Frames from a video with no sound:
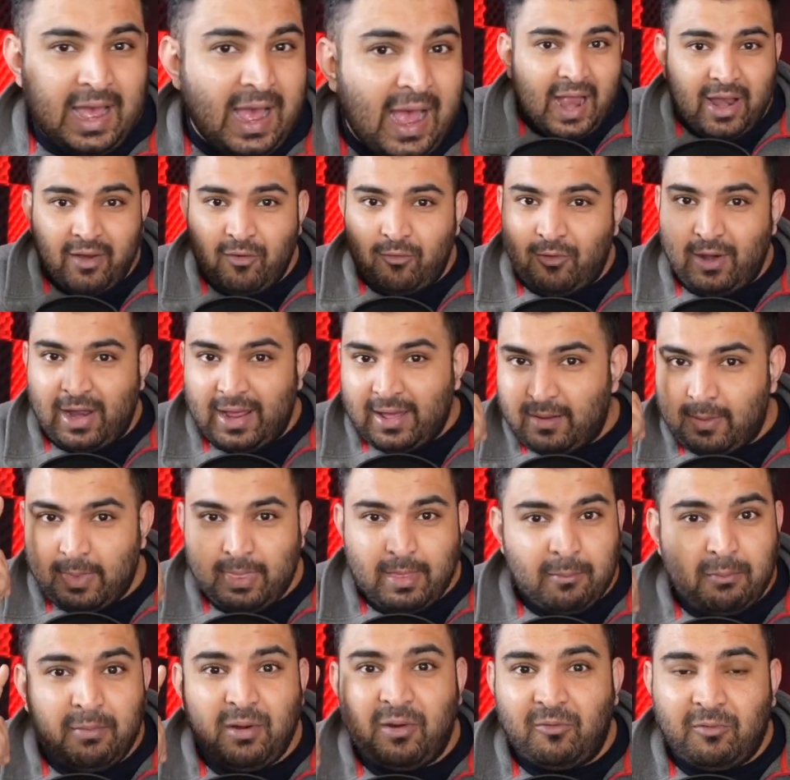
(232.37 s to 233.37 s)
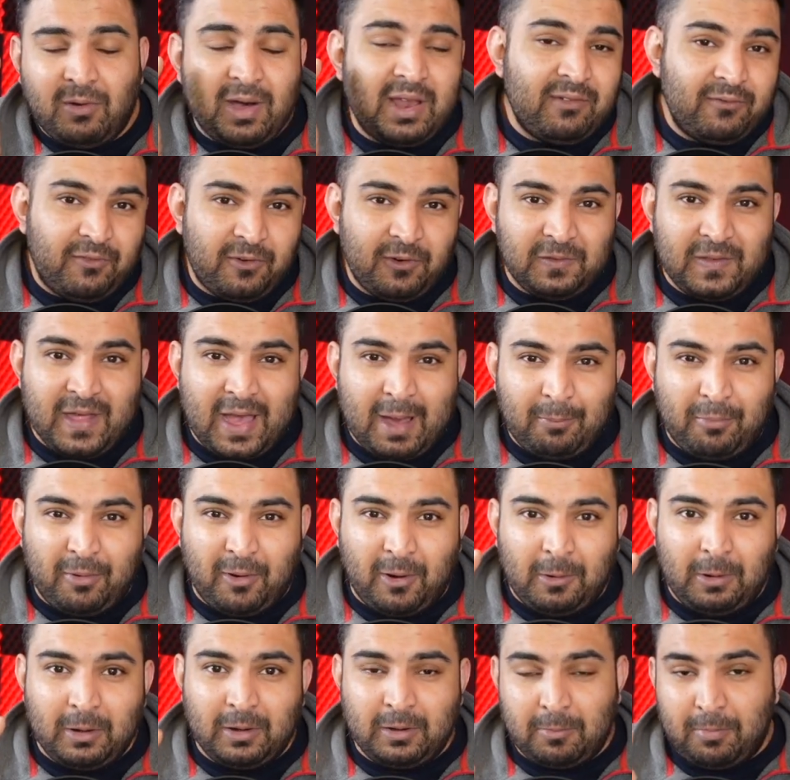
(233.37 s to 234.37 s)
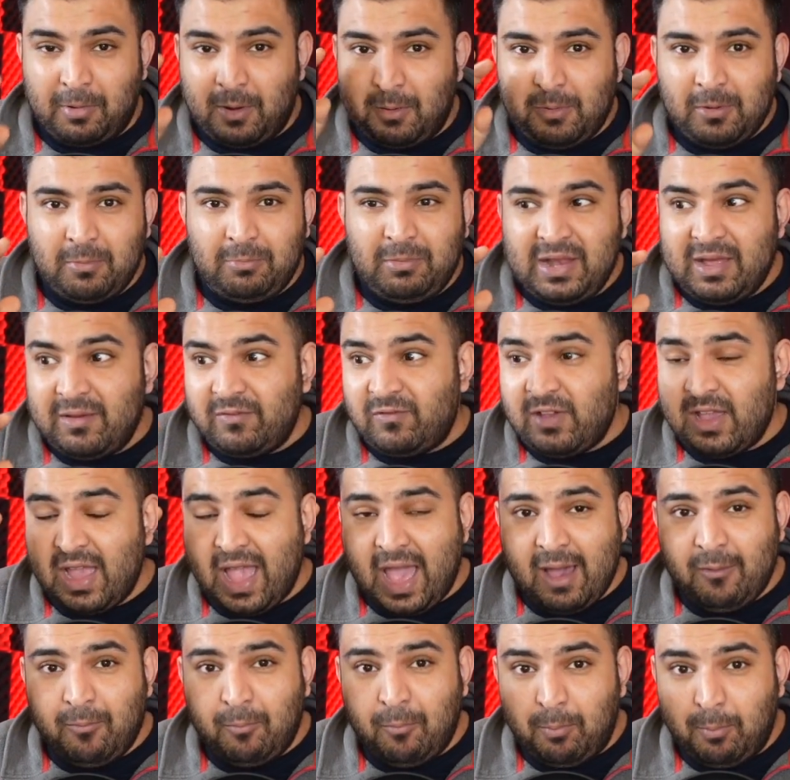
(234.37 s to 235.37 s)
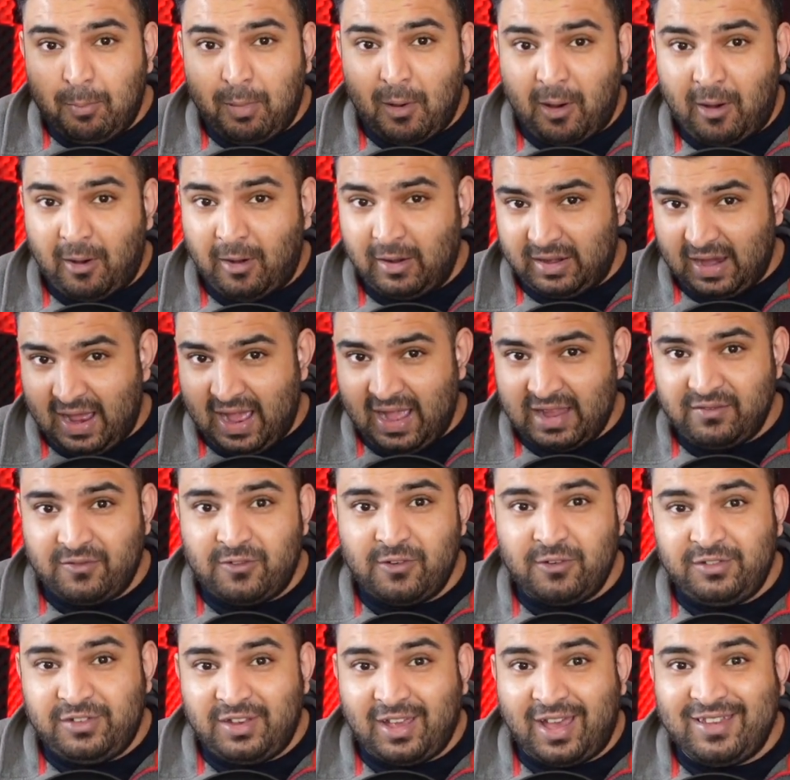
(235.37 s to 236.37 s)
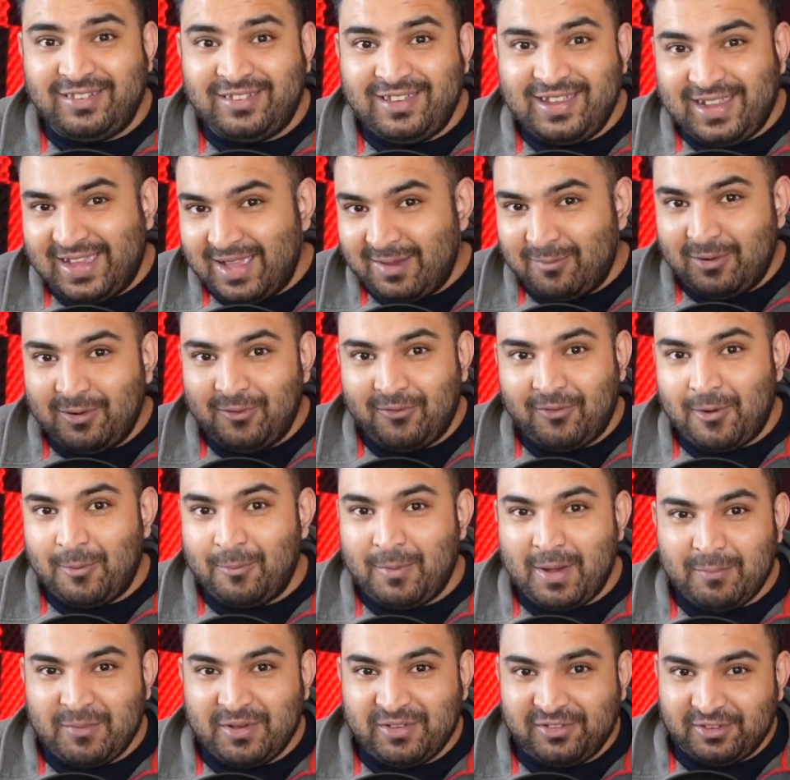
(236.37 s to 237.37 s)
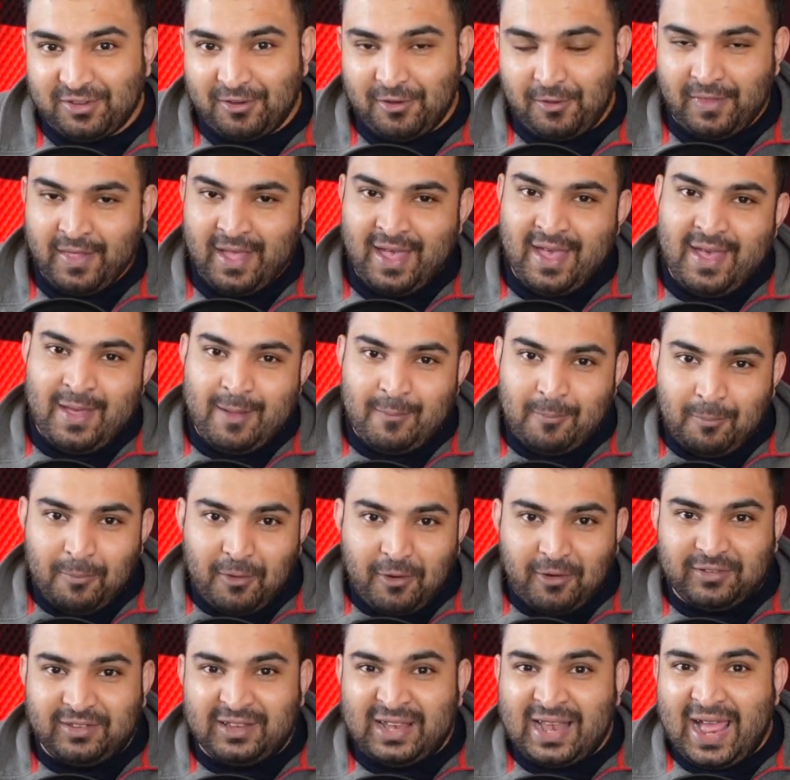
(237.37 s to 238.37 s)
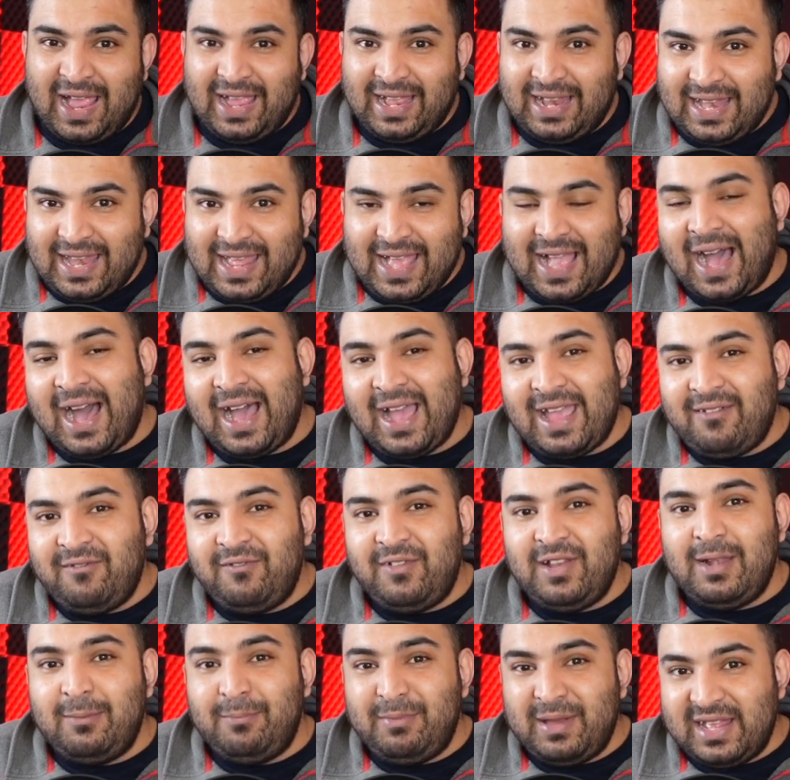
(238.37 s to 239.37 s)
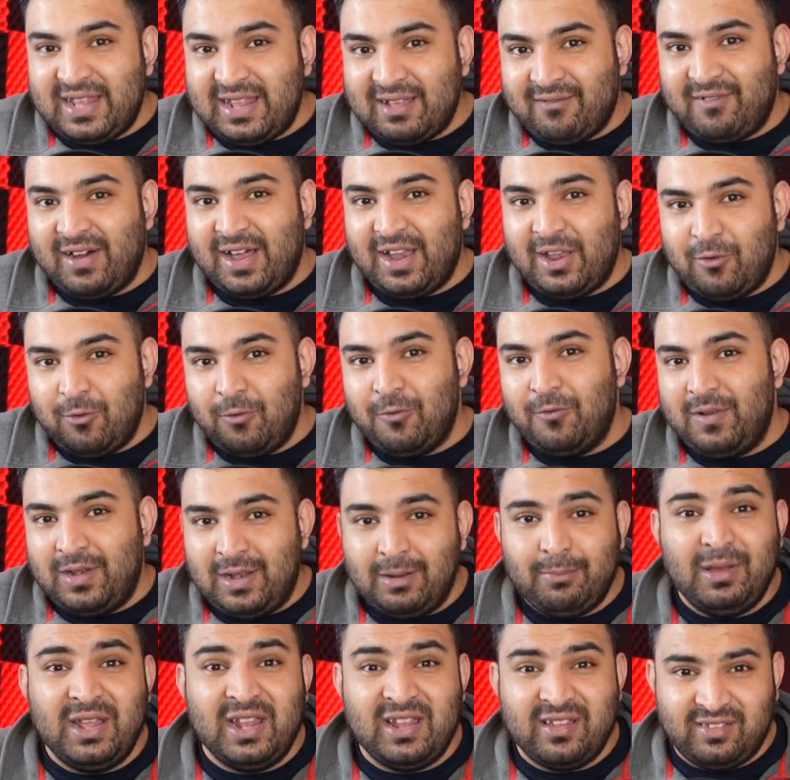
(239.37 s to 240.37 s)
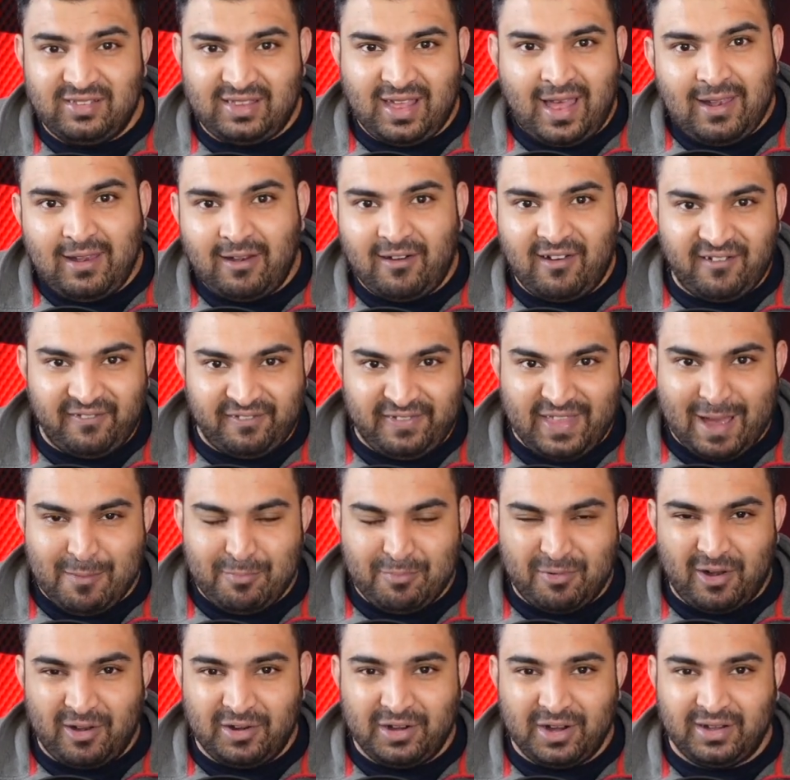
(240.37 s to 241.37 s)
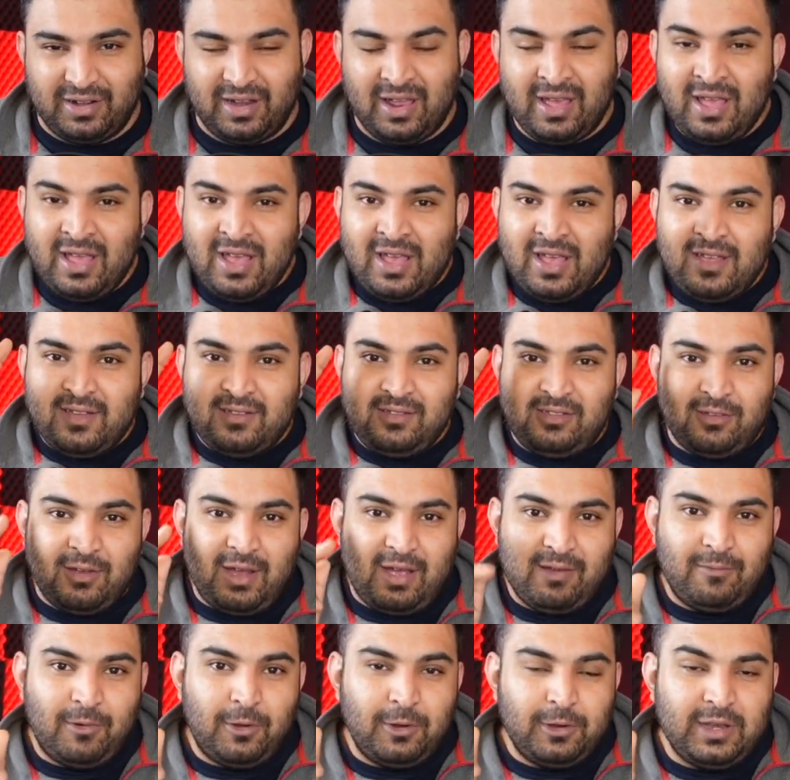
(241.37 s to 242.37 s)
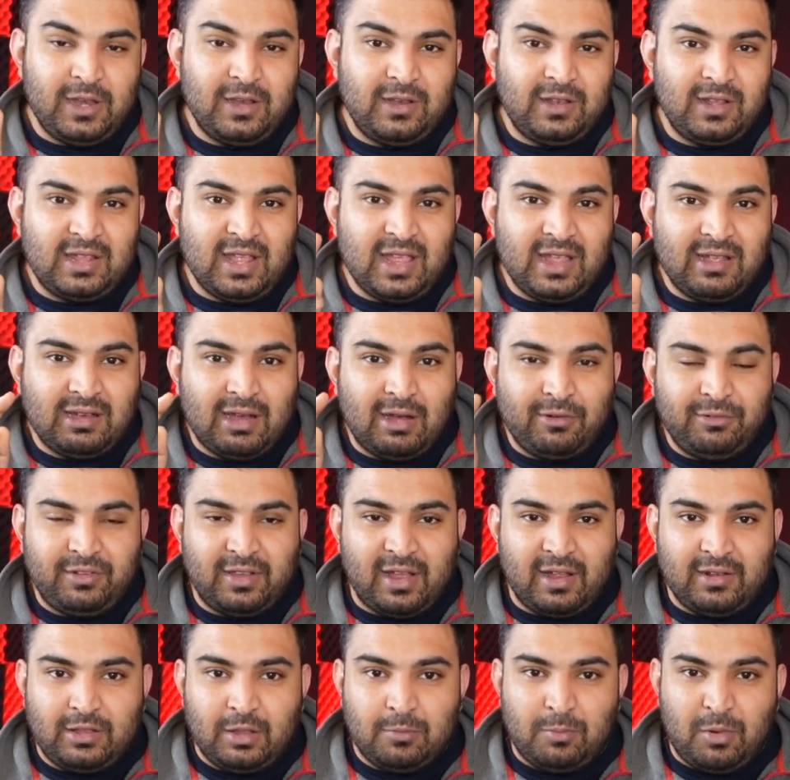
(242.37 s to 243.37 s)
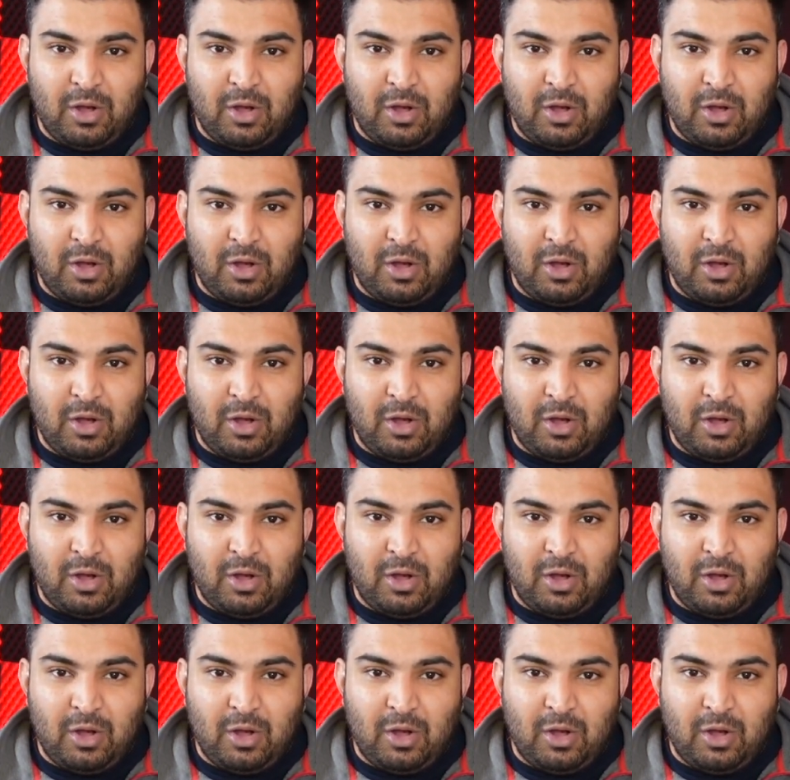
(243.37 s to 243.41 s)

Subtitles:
I rank number one for that product. Probably if you have bought iPhone charging cable from Amazon, most likely I will be the one who will be the seller of that product. So I want you to think outside the